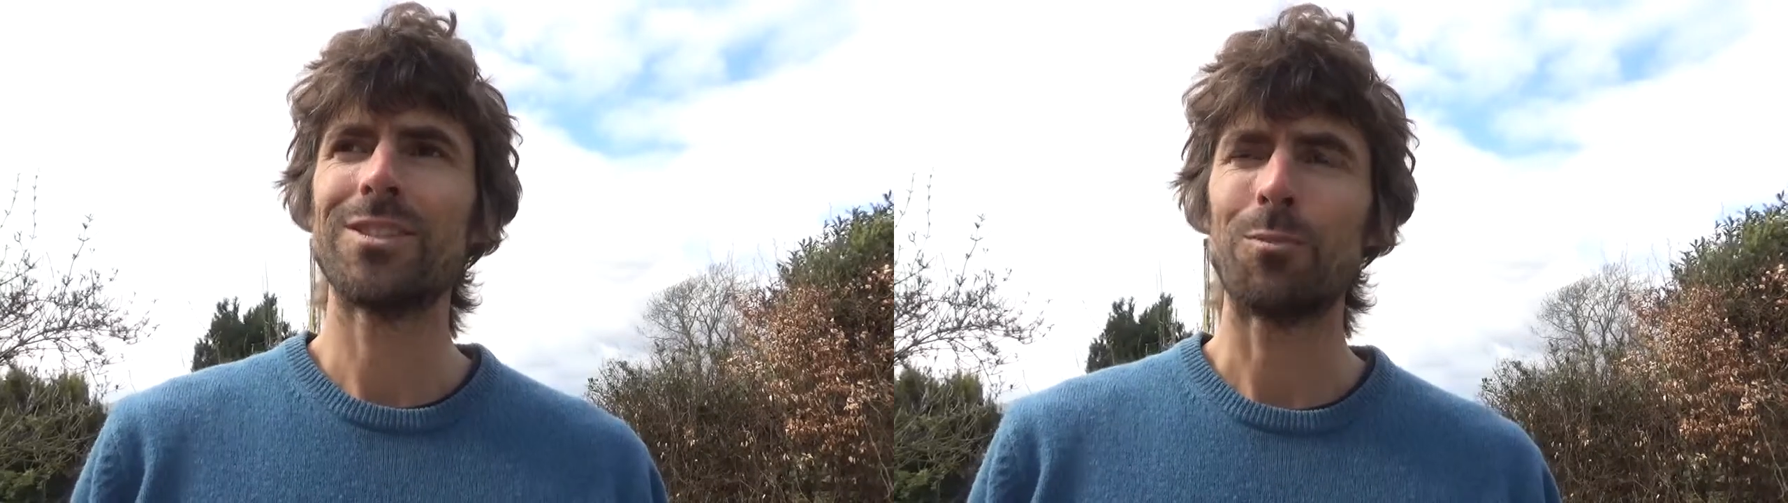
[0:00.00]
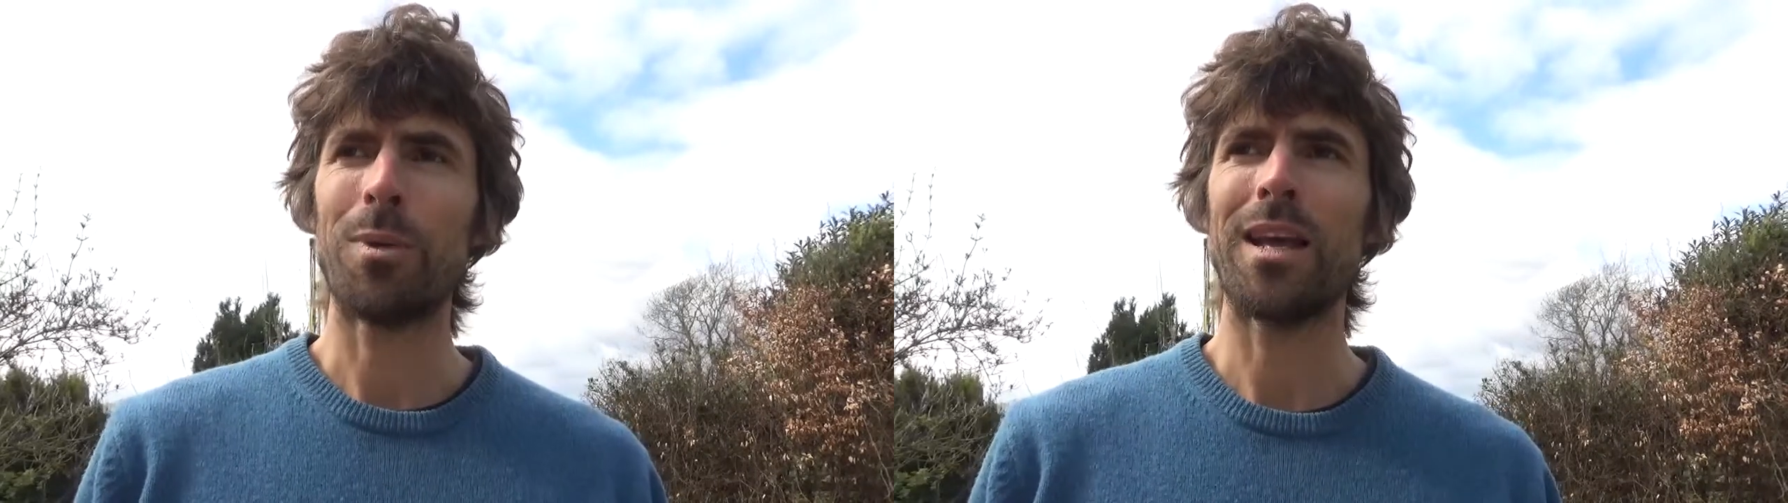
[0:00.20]

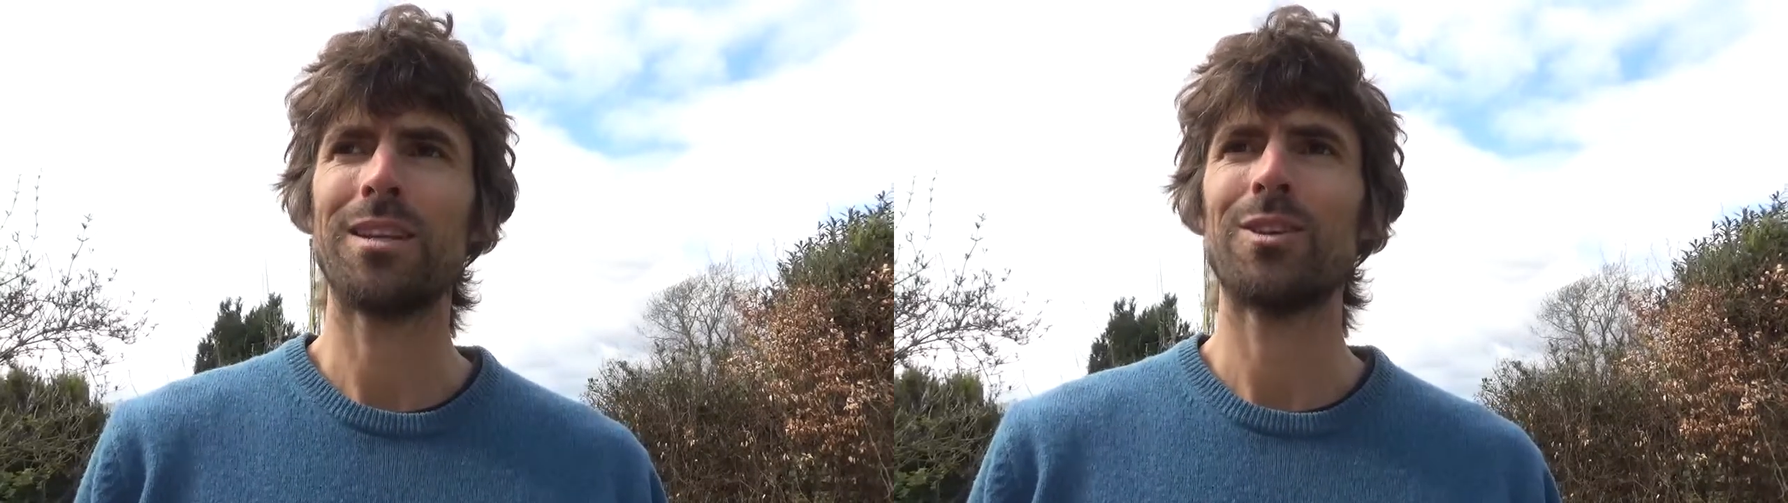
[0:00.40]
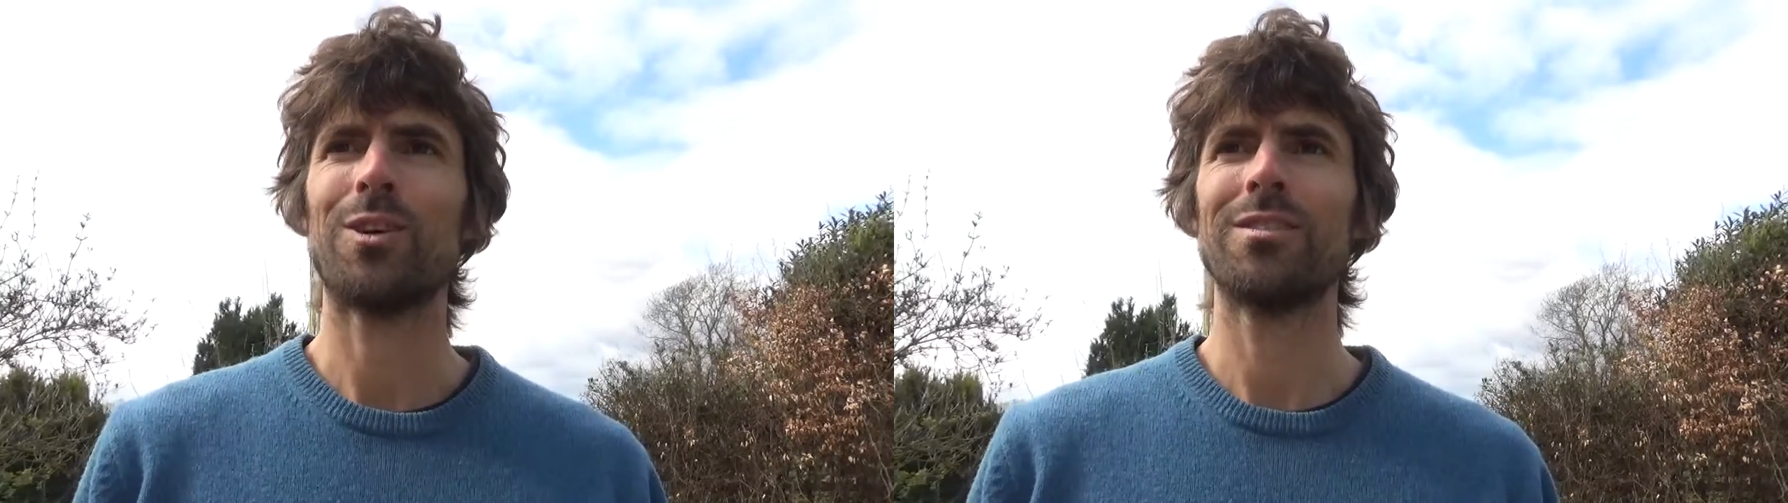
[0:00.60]

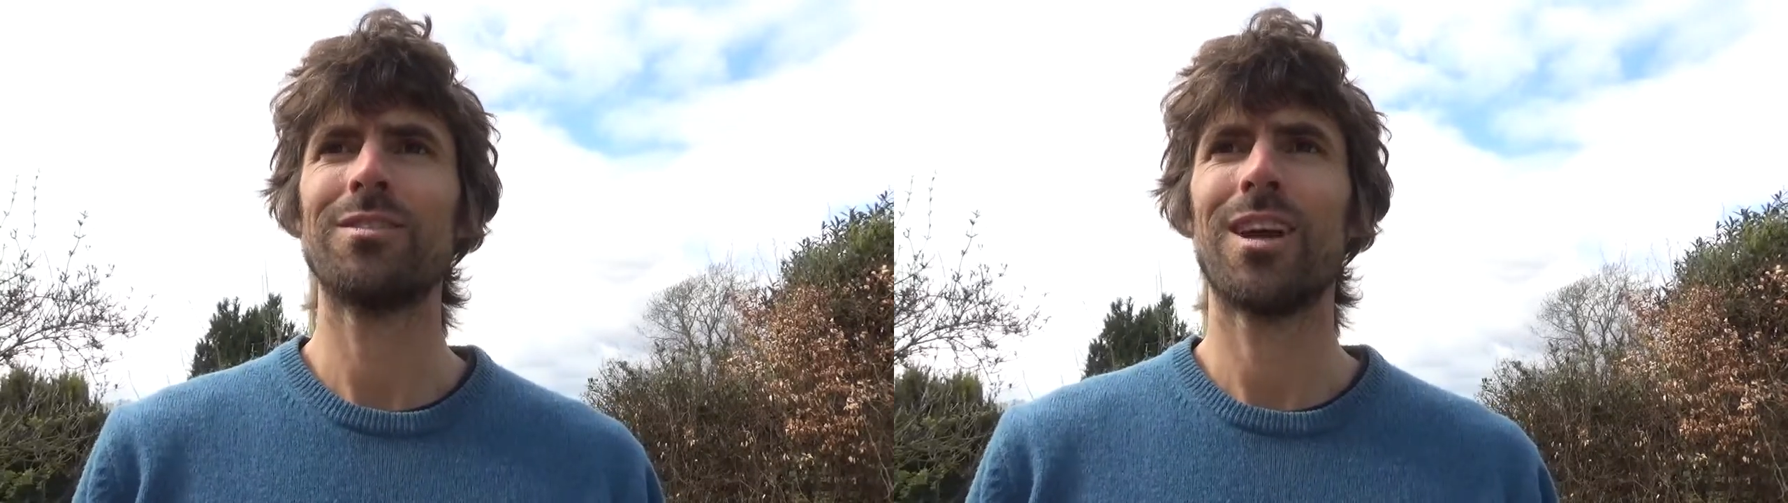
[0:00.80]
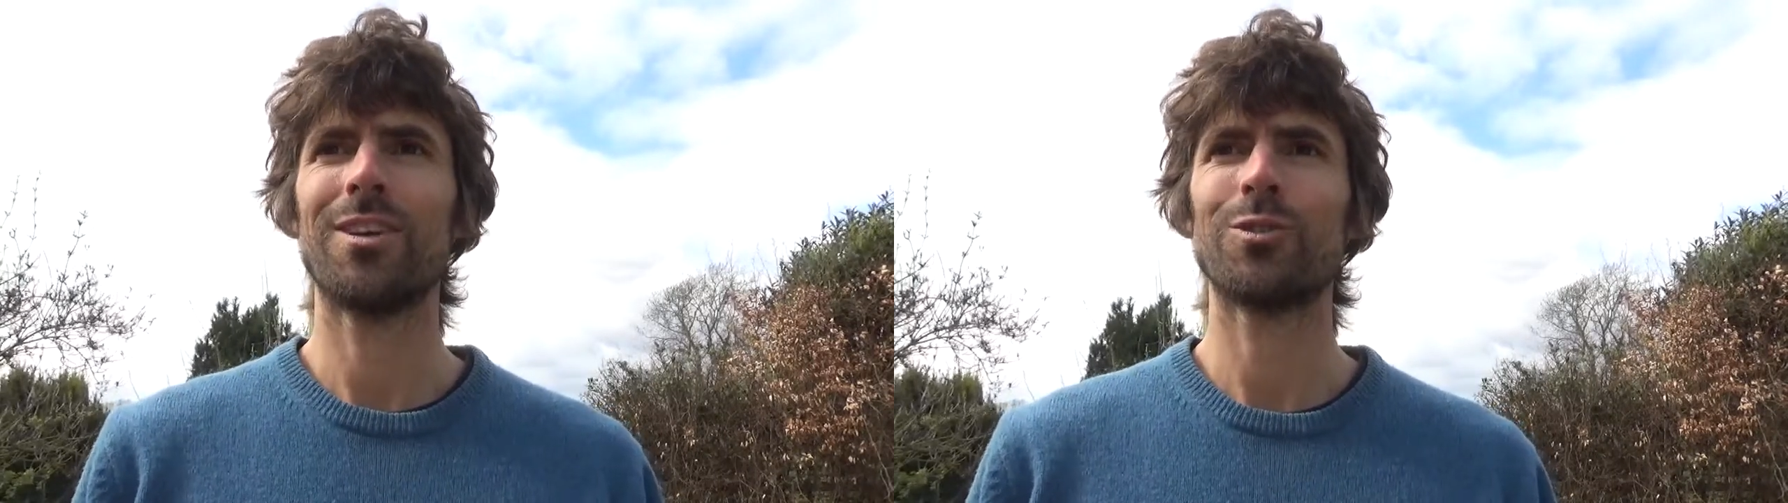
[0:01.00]
depend
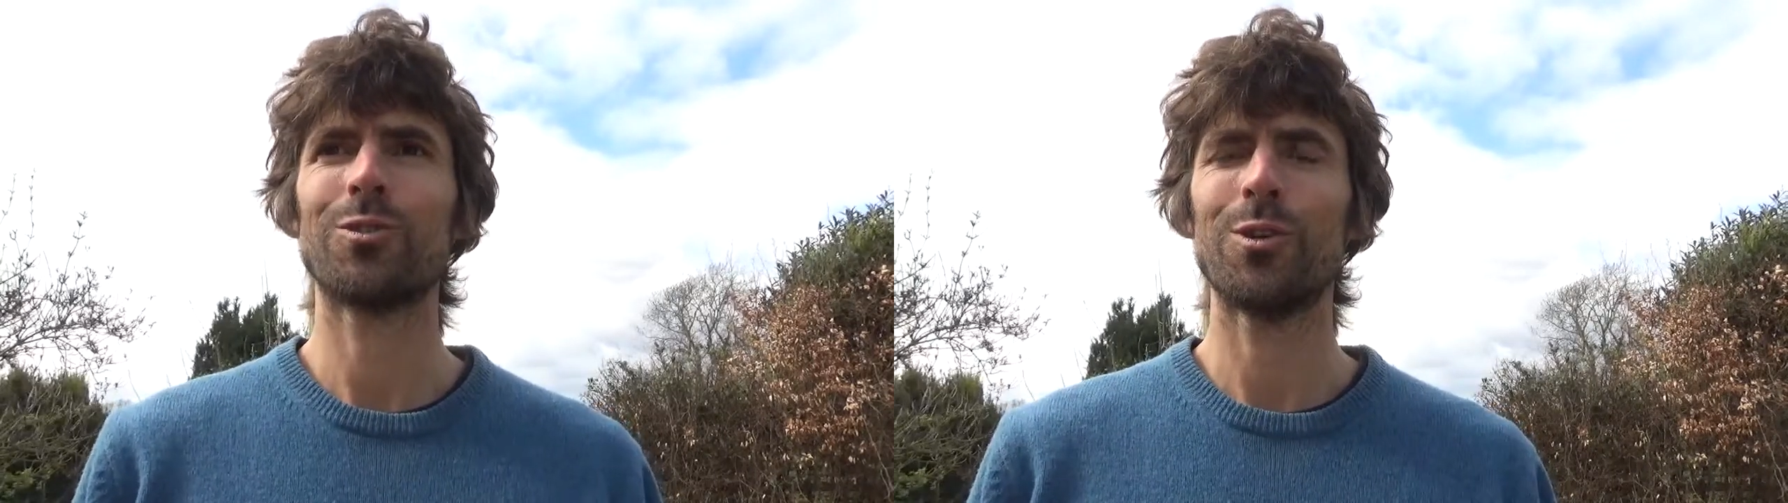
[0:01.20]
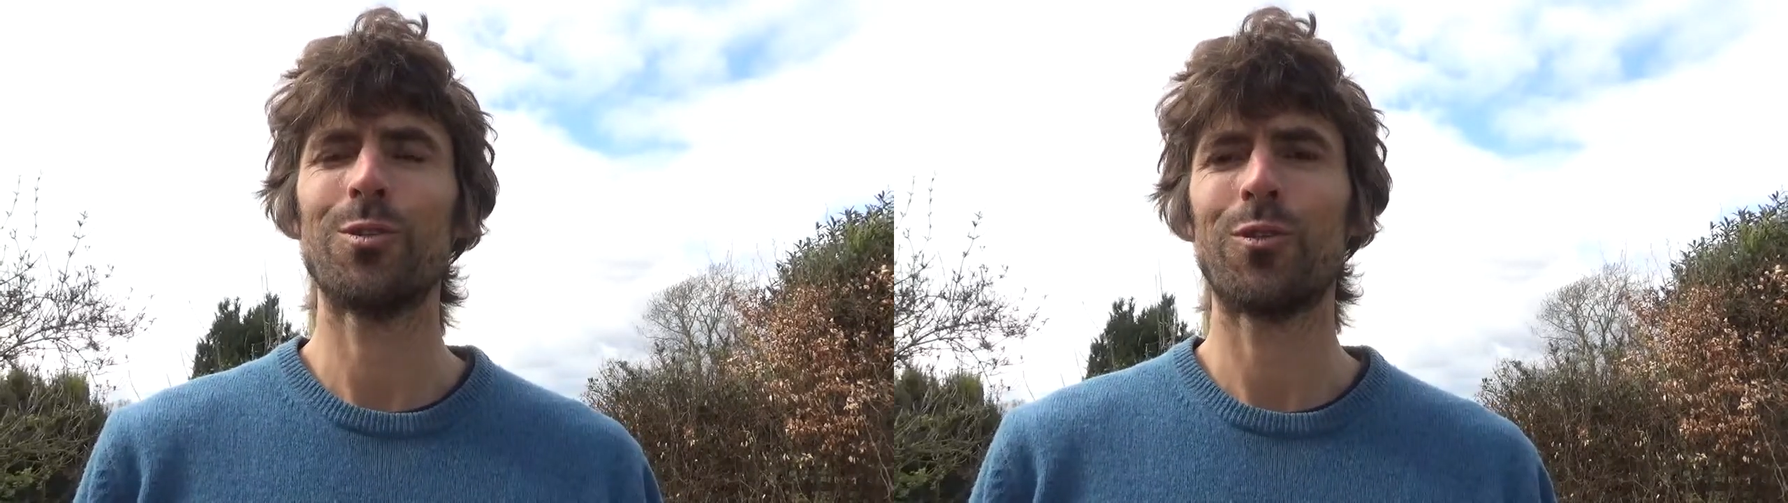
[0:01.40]
on and
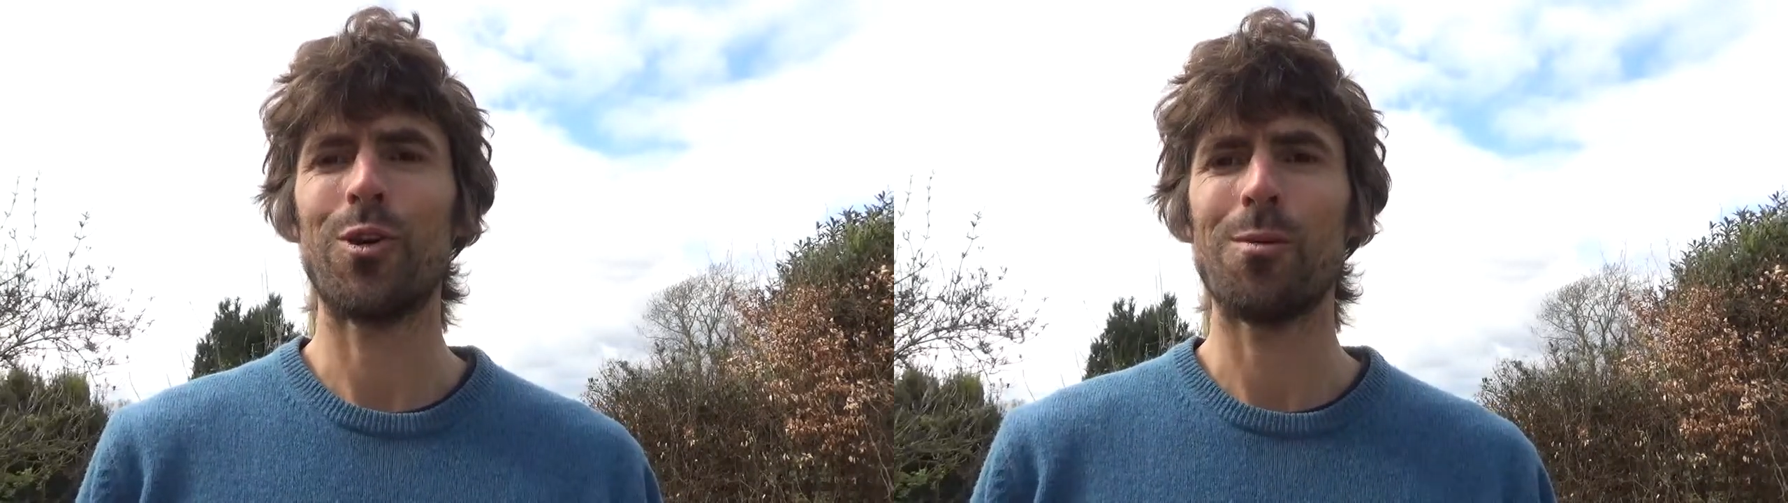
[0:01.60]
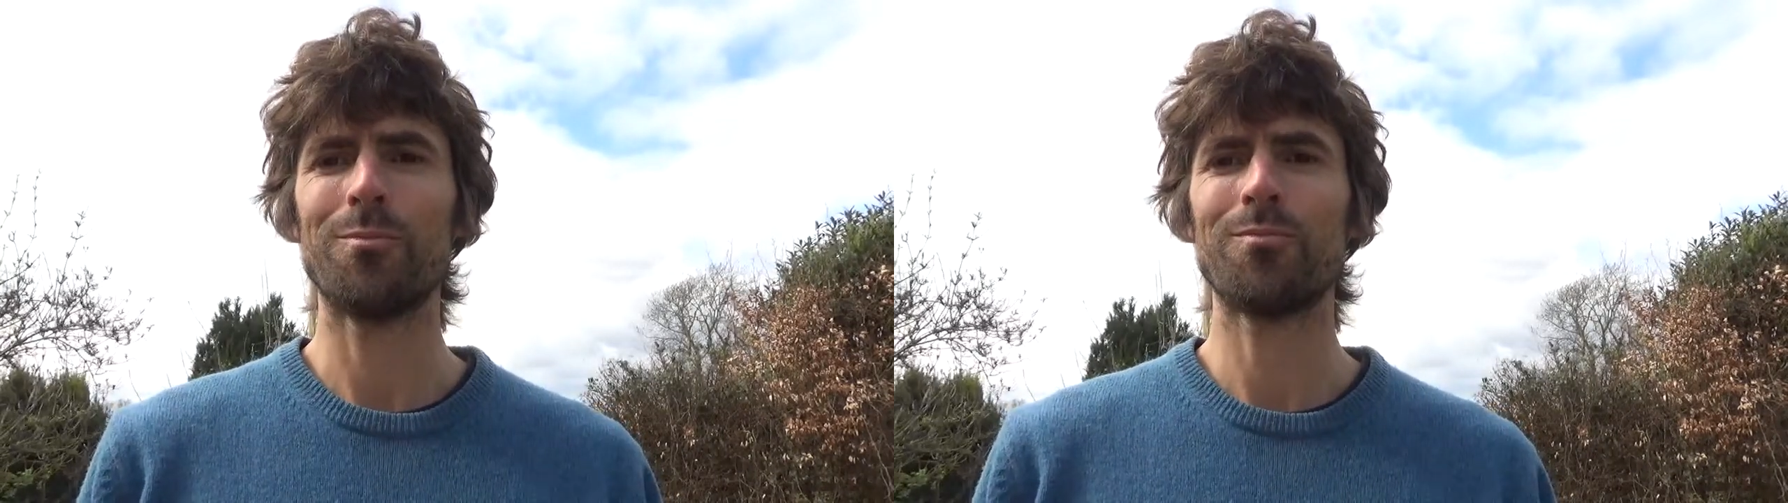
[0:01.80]
grow
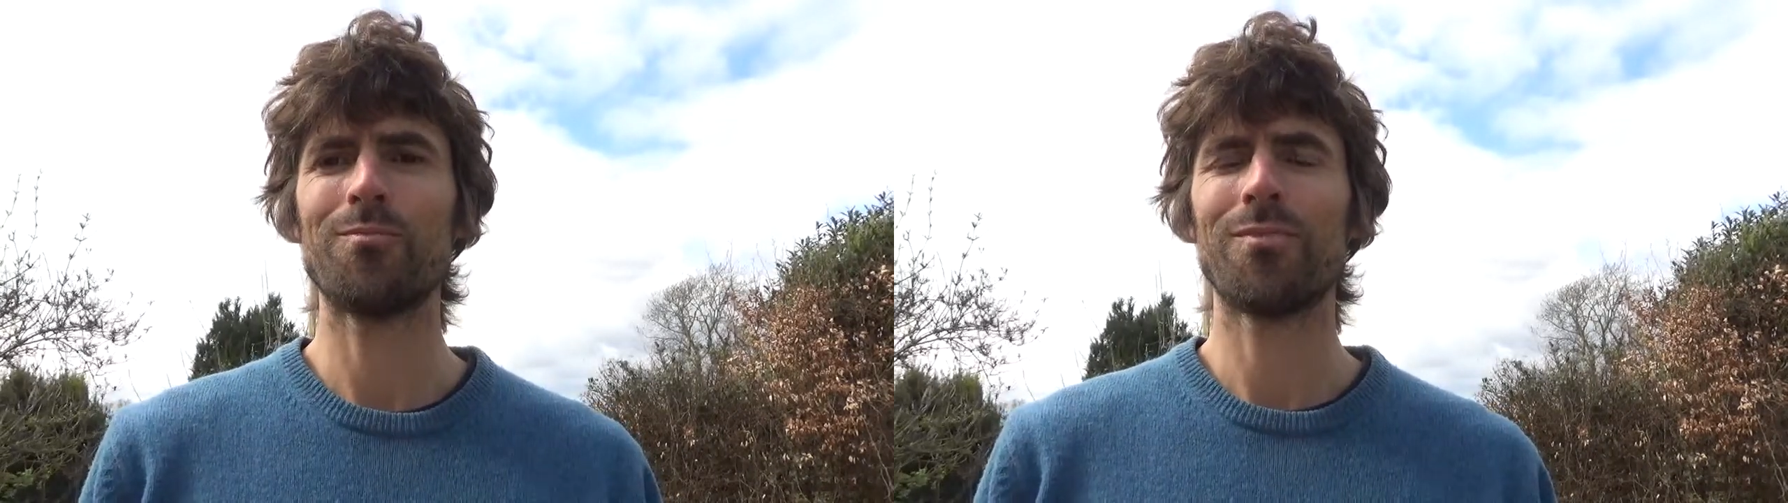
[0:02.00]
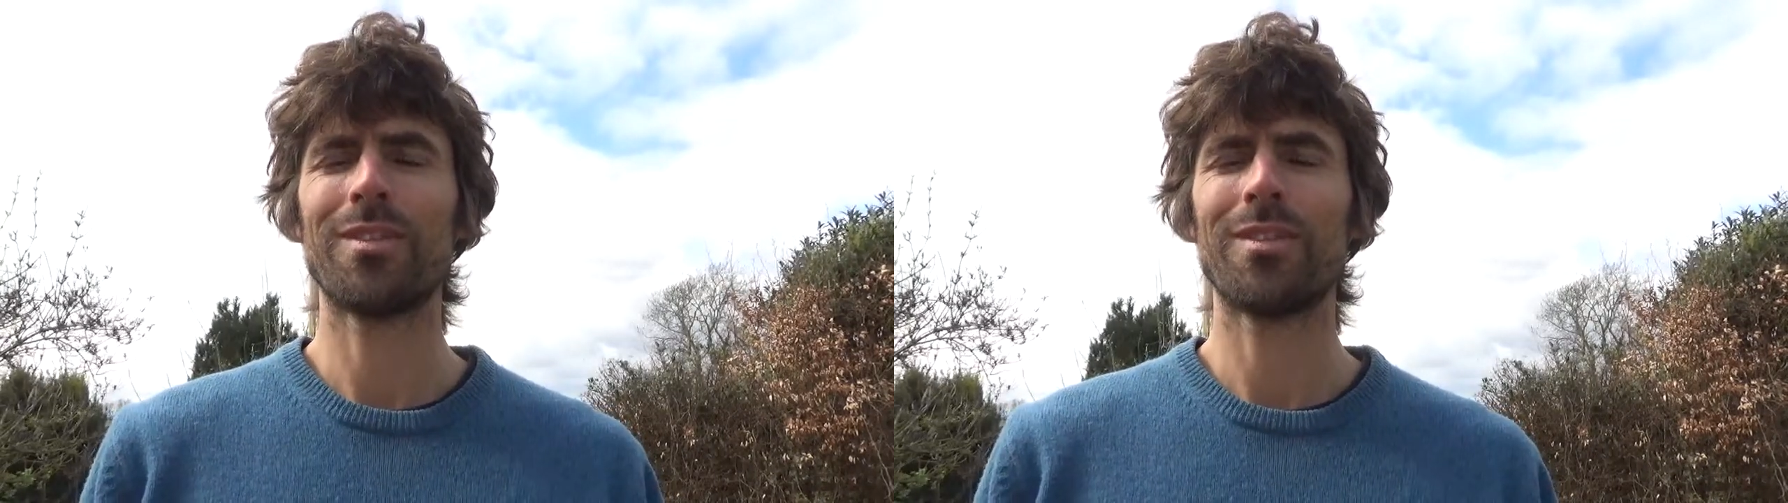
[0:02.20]
from